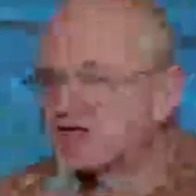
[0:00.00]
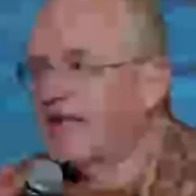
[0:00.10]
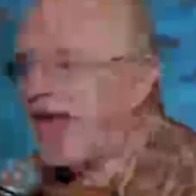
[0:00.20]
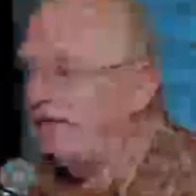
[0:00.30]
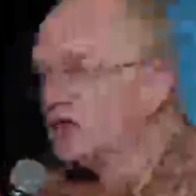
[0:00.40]

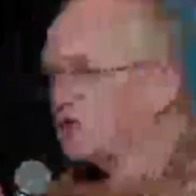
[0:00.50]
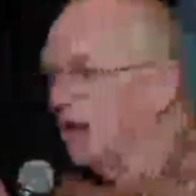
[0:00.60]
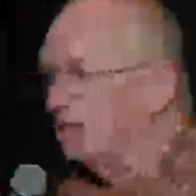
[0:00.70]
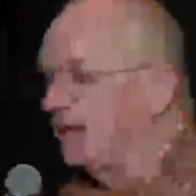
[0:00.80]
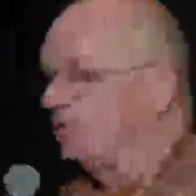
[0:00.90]
gave her
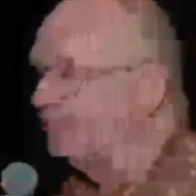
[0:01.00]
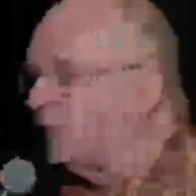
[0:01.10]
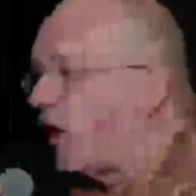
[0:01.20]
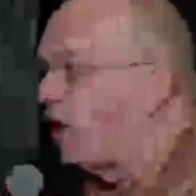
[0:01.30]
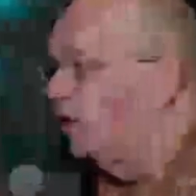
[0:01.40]
something
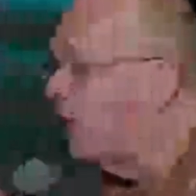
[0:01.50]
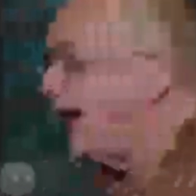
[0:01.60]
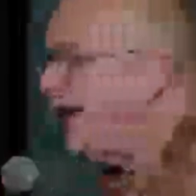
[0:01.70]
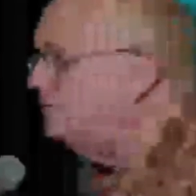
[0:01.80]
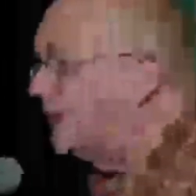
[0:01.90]
far away and